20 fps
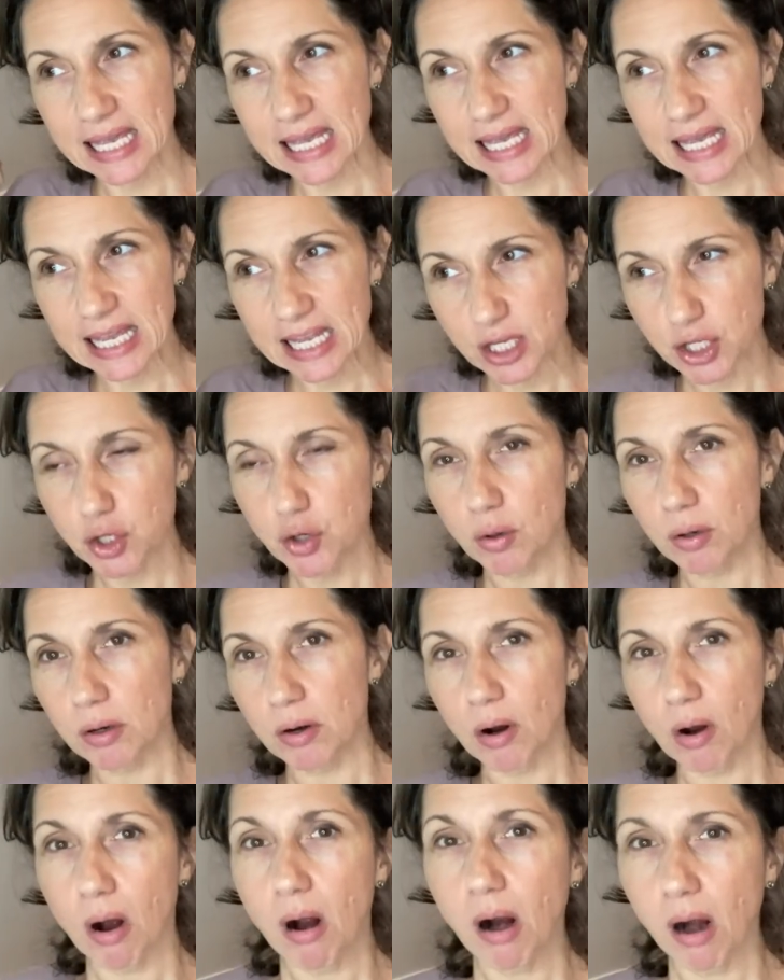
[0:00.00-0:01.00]
in your
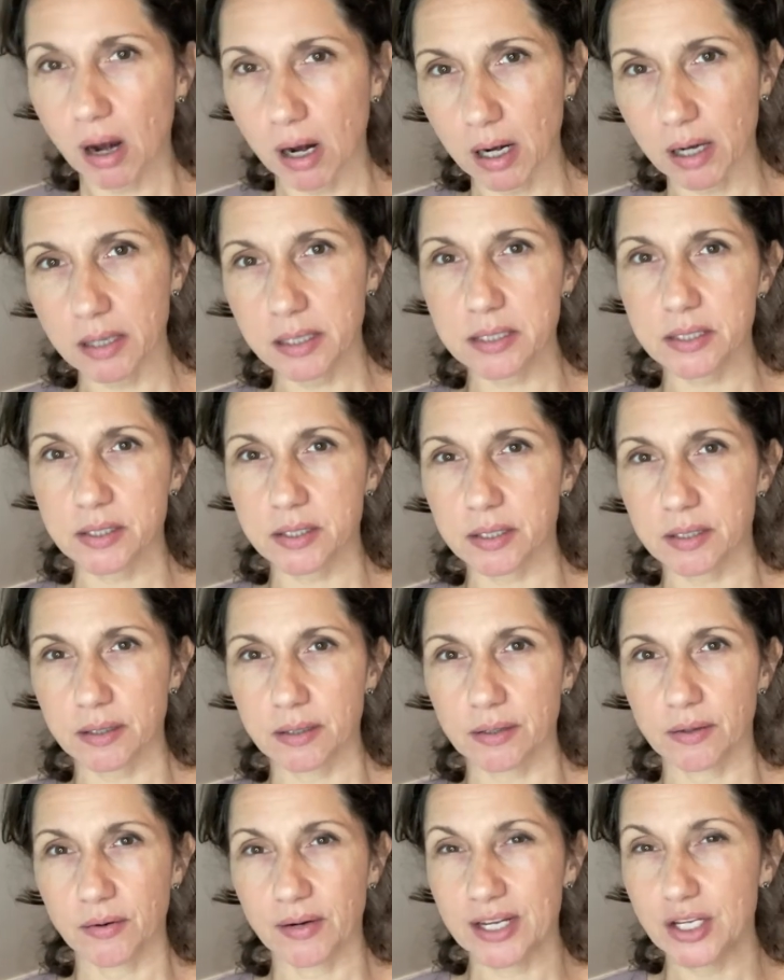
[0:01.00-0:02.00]
heart
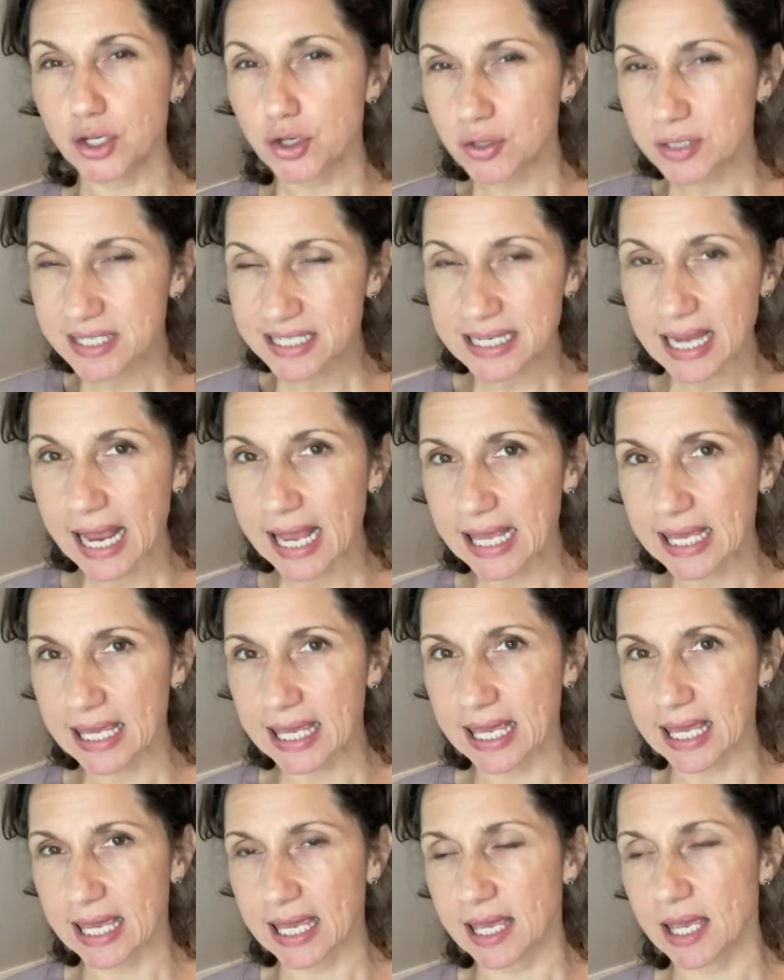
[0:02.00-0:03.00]
or in your
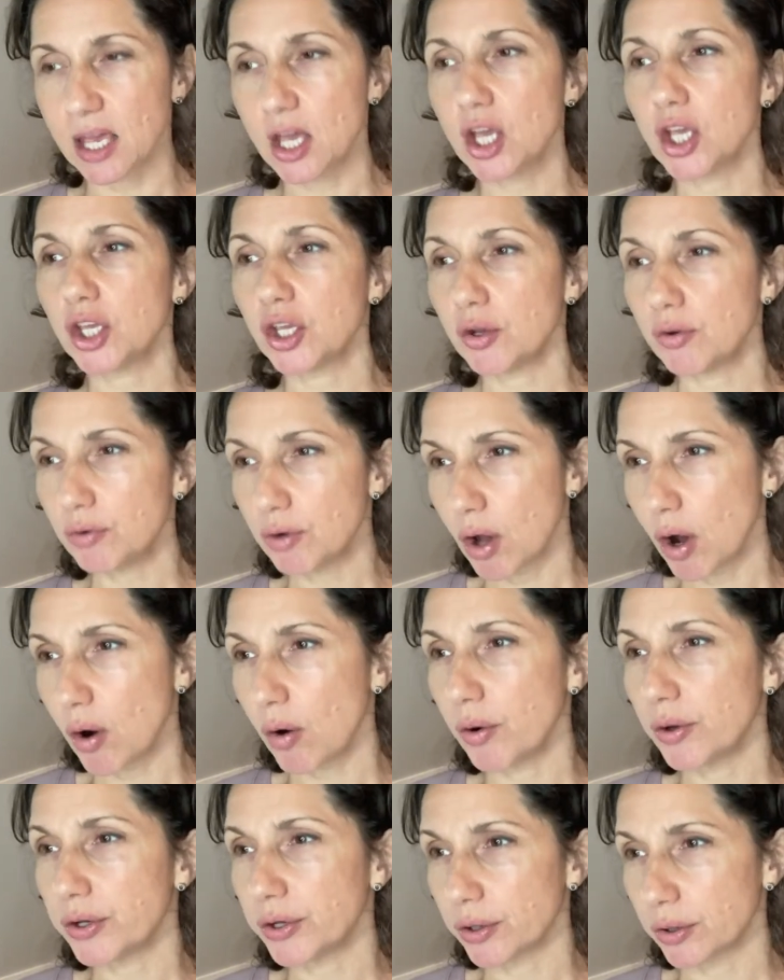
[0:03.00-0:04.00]
psyche, you know
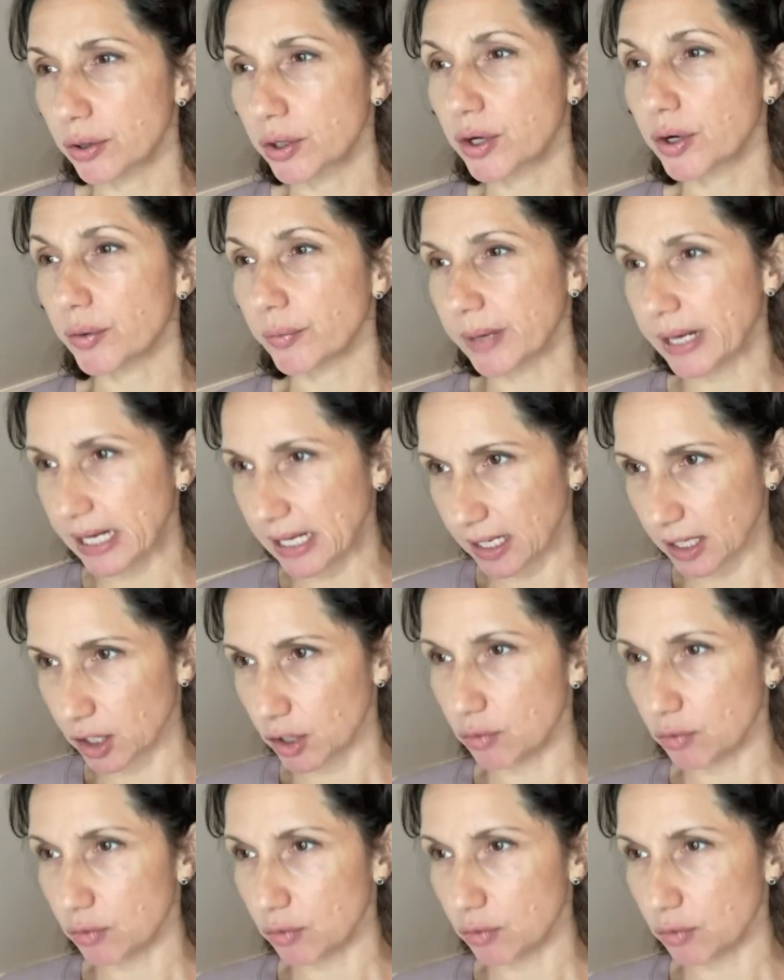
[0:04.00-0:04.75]
you're careening.